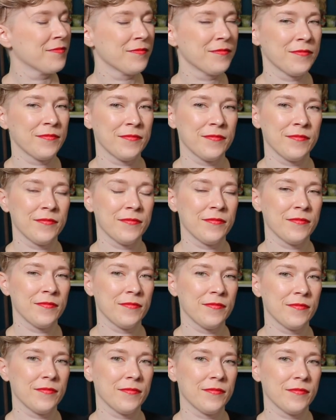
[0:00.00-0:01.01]

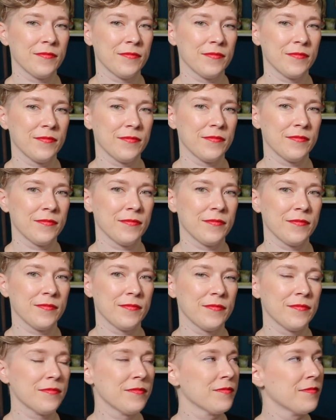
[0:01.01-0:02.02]

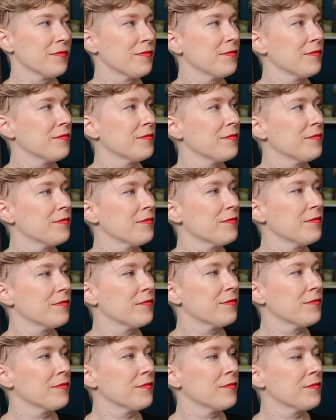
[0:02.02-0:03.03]

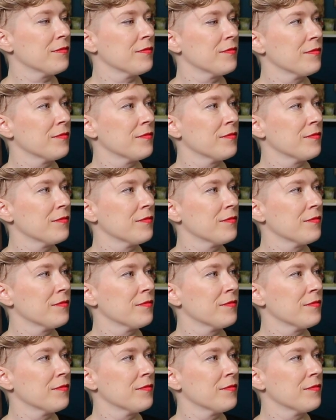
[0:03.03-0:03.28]
The person shown says nothing.